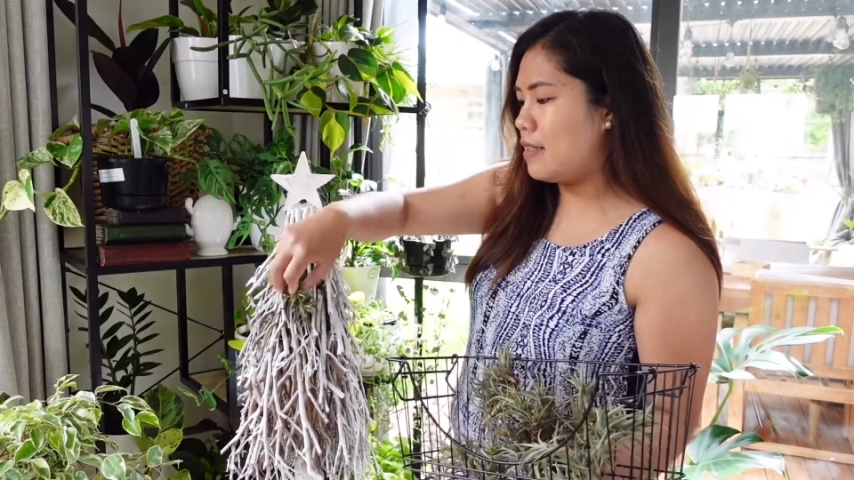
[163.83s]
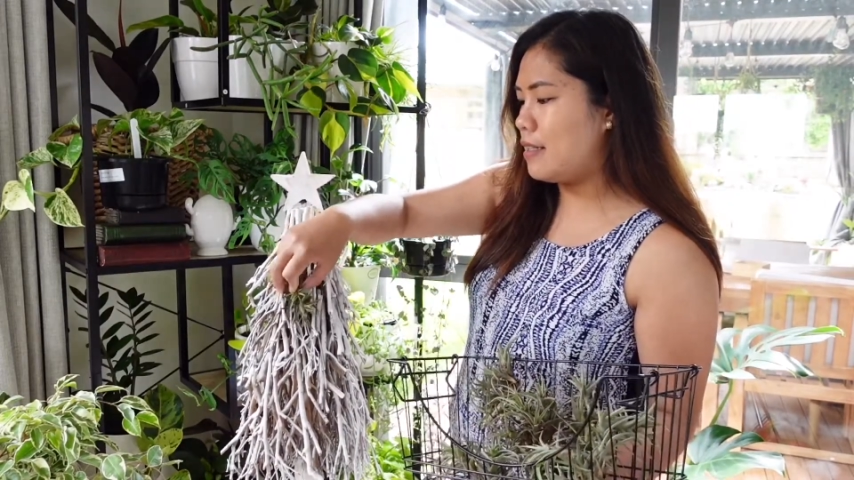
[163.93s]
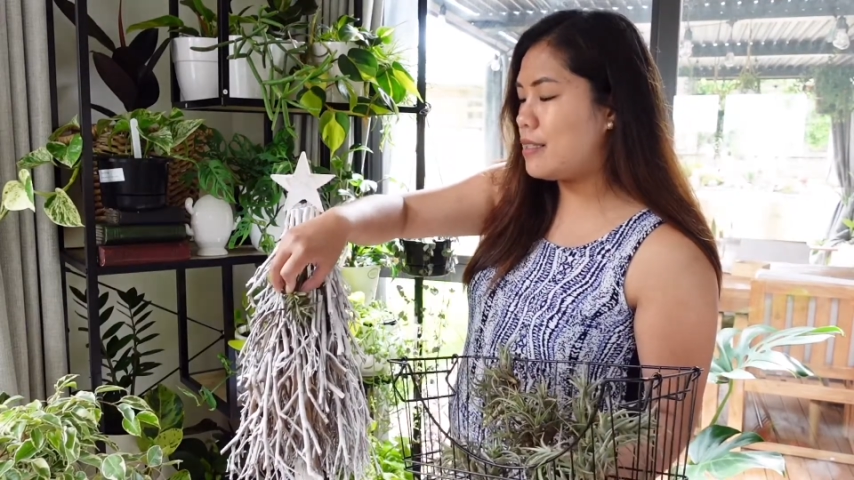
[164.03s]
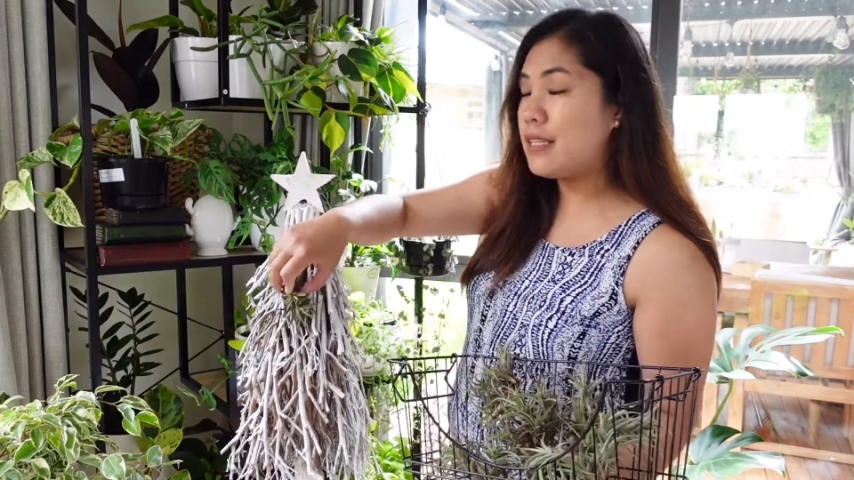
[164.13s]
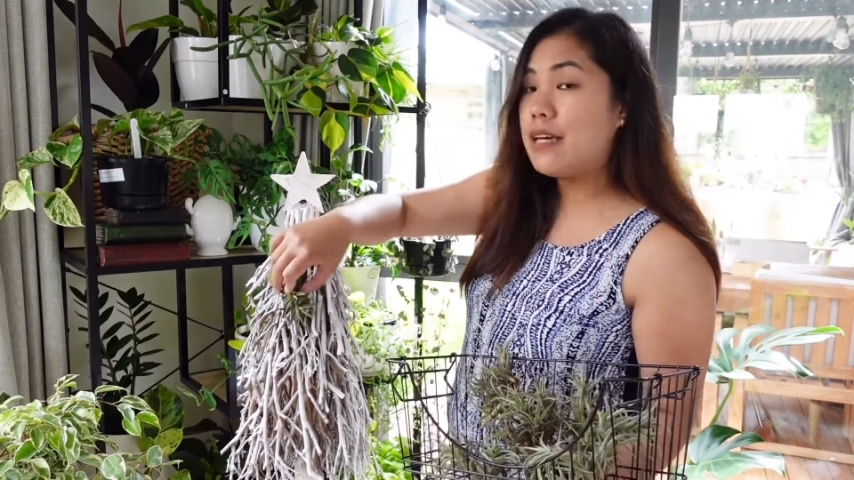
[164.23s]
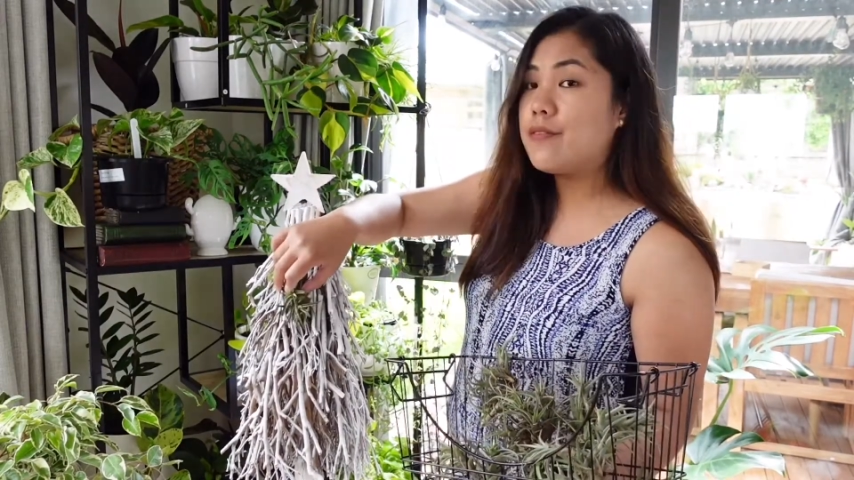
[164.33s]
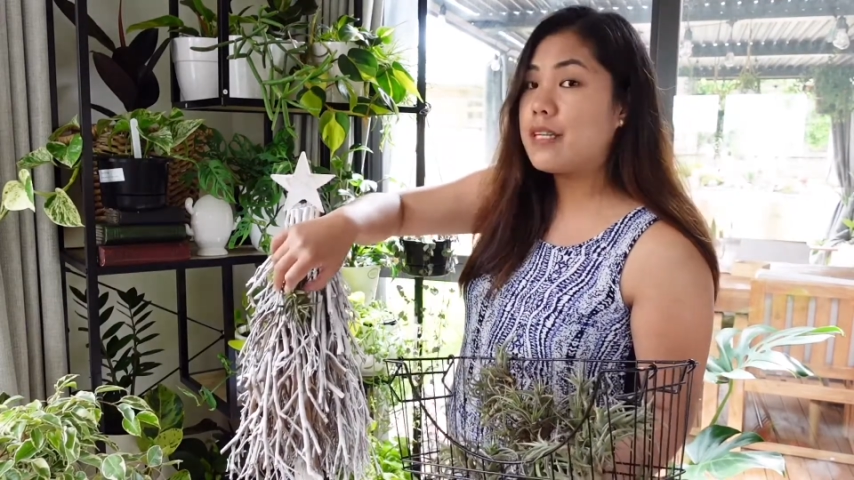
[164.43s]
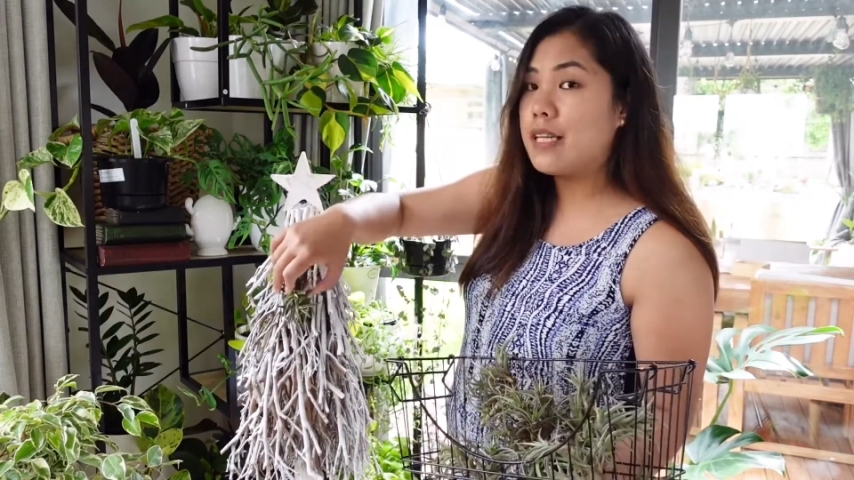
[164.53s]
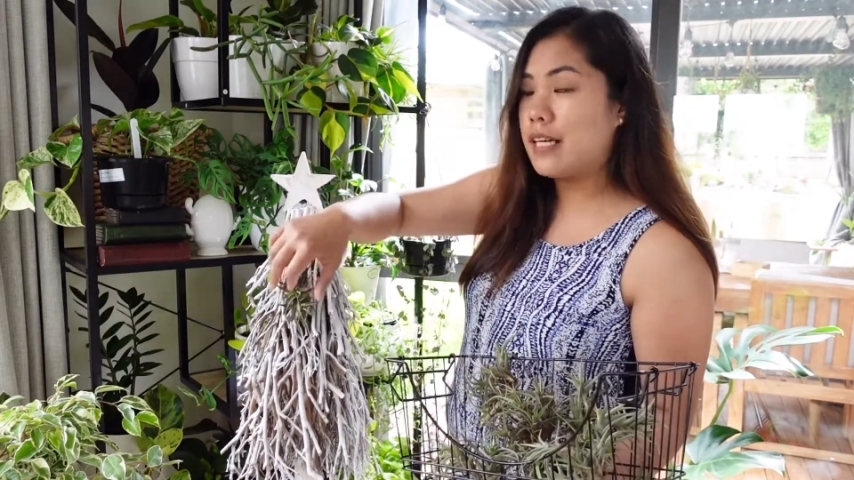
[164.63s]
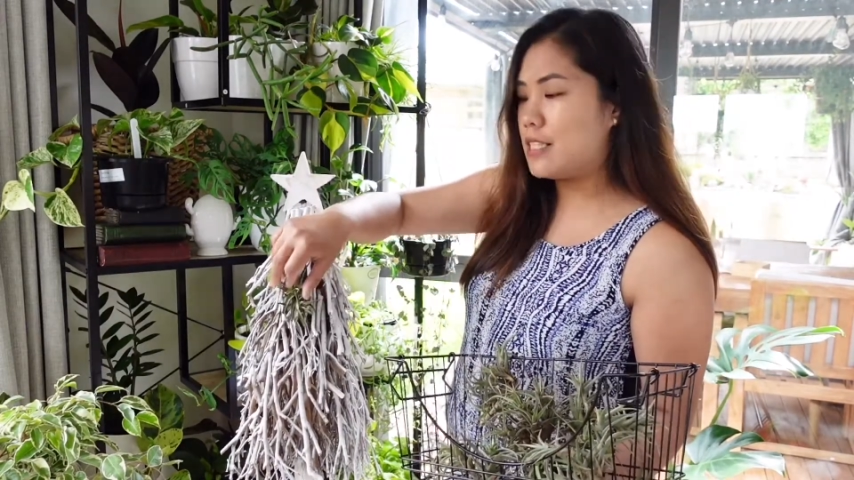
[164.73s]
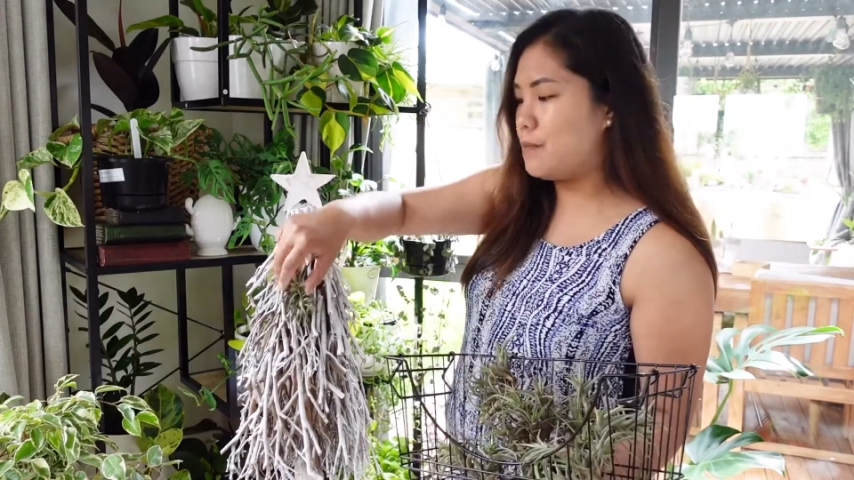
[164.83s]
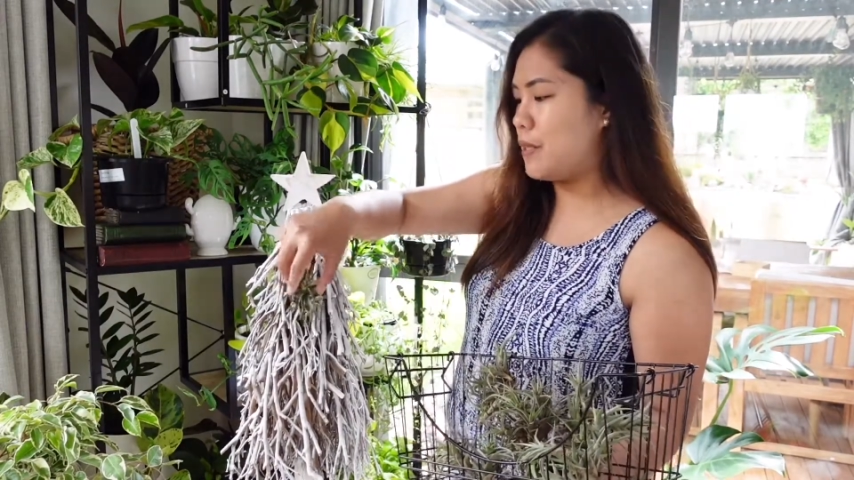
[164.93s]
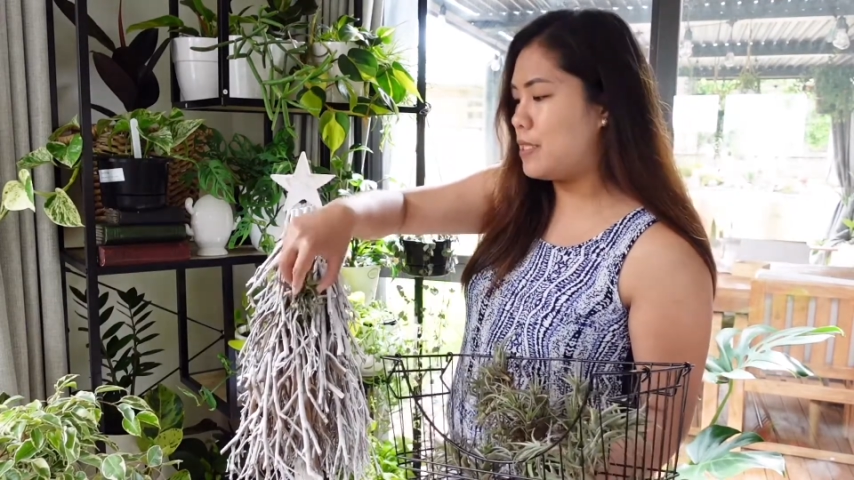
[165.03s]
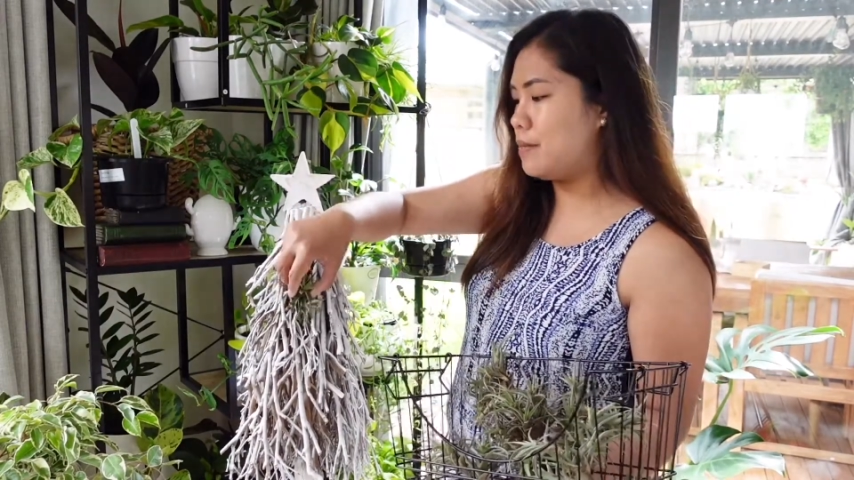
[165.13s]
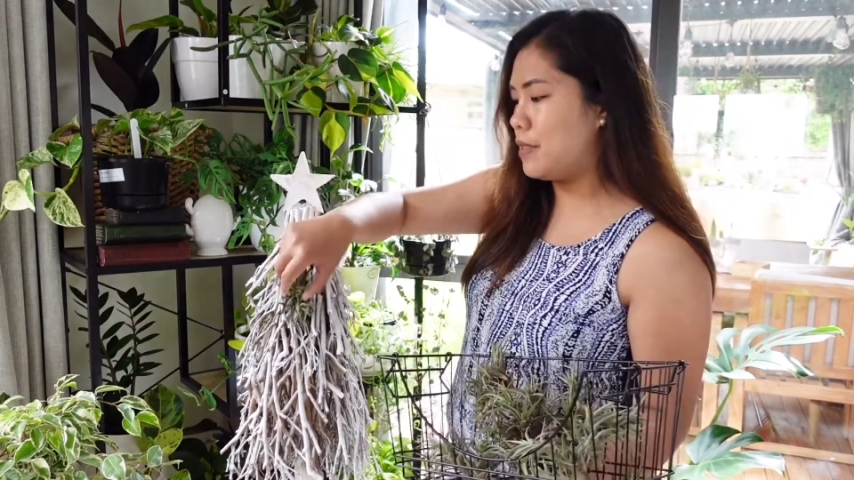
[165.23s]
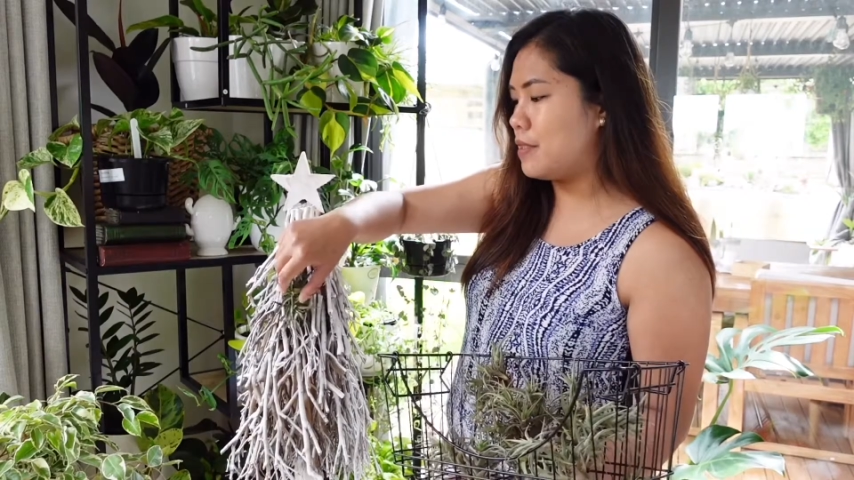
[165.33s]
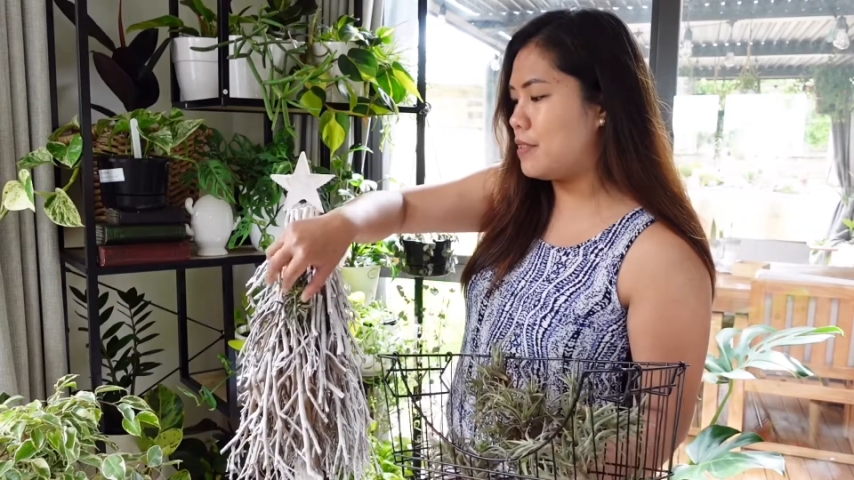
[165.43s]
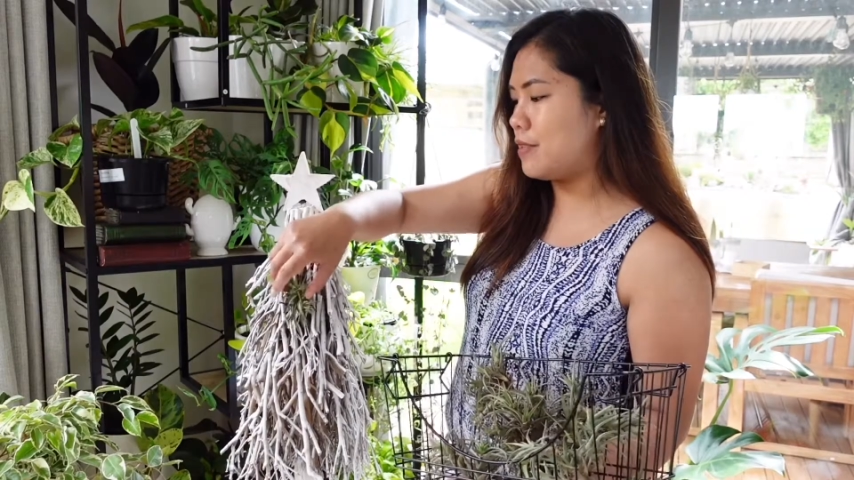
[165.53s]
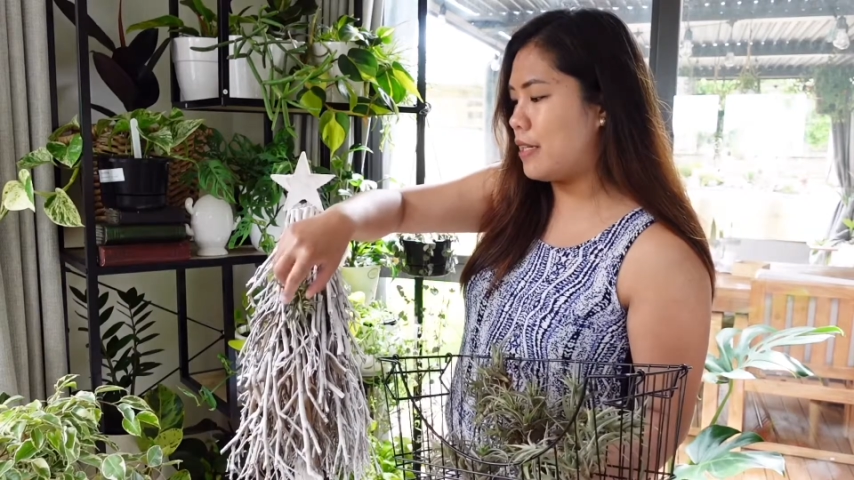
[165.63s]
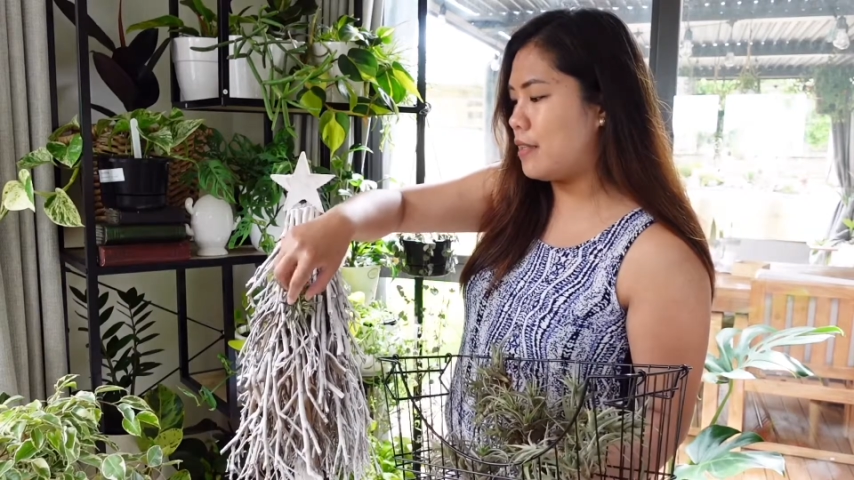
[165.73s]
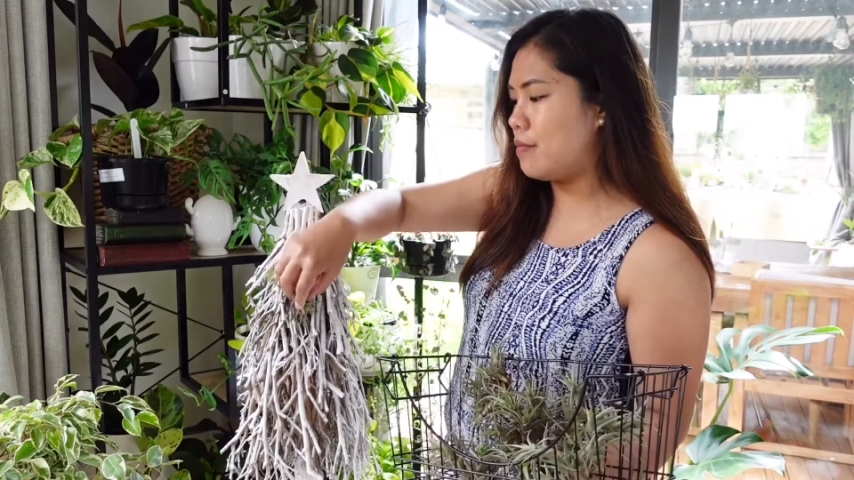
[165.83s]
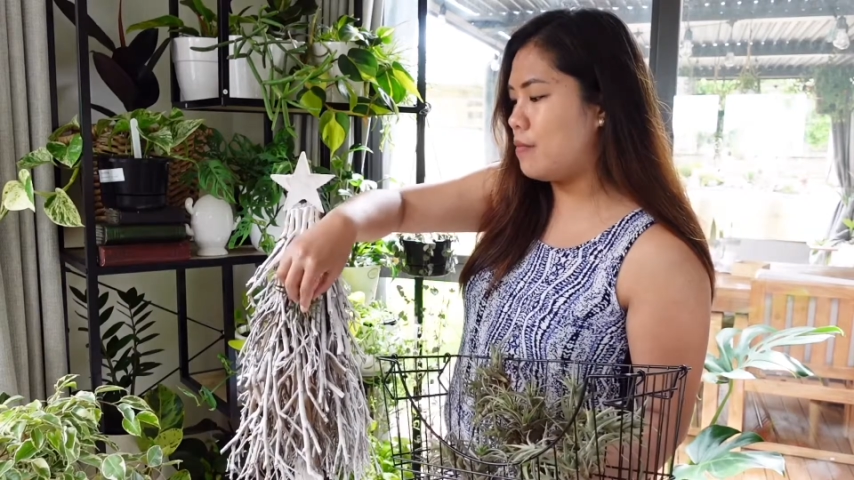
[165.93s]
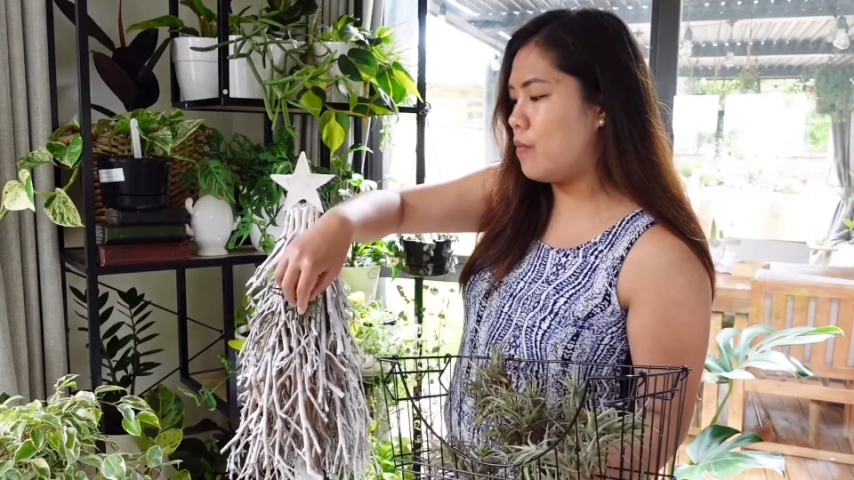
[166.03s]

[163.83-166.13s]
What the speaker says: as evenly as possible so that